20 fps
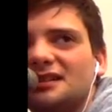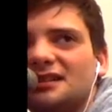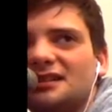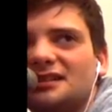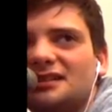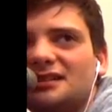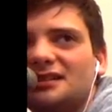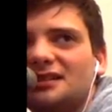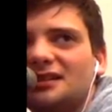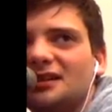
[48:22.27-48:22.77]

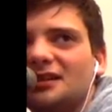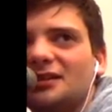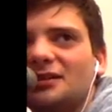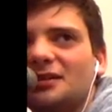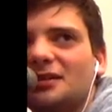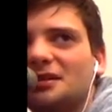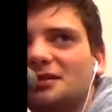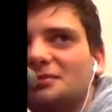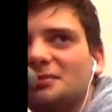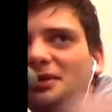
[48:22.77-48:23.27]
No,
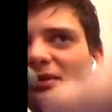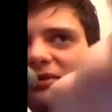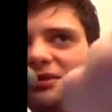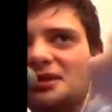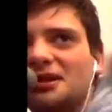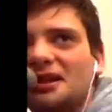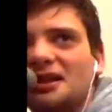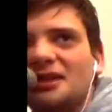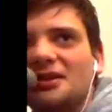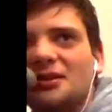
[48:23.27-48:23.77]
because most of
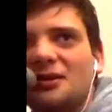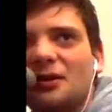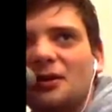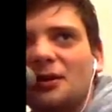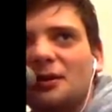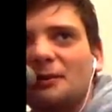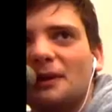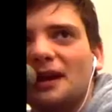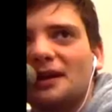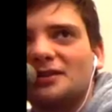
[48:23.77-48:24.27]
the other
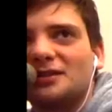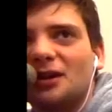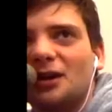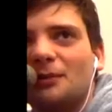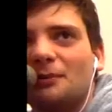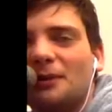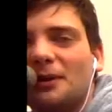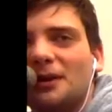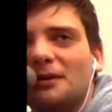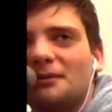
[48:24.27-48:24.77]
quarterbacks are
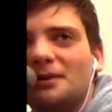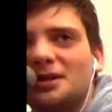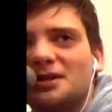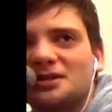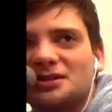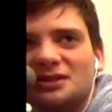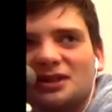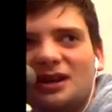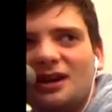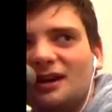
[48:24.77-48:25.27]
pretty much
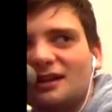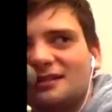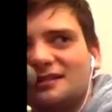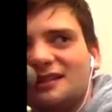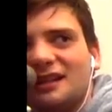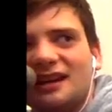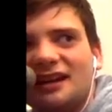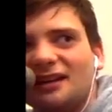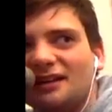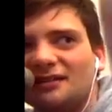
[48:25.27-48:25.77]
locked
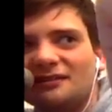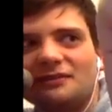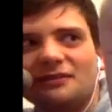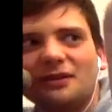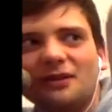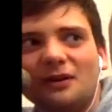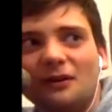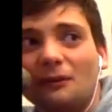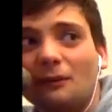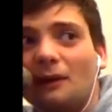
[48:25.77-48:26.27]
down
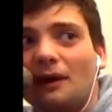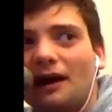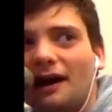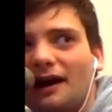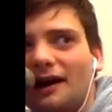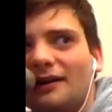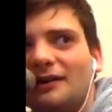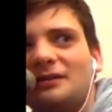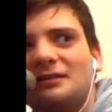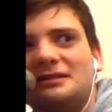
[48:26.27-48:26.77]
for a
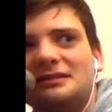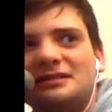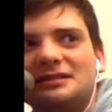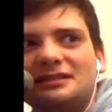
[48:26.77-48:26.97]
while.